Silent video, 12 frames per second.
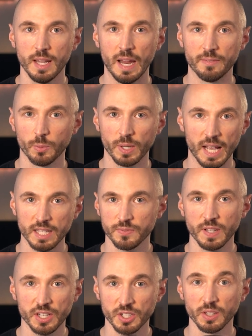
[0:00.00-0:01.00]
Everyone has
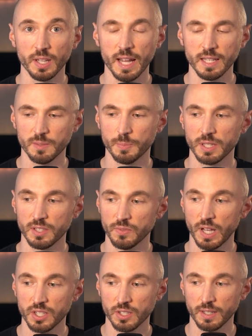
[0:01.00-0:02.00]
flashing lights, but this
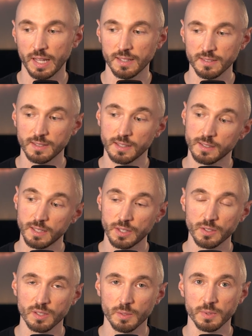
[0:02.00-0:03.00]
flashing lights need to tell
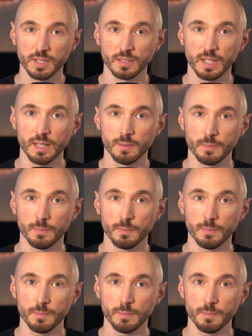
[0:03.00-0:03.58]
you something that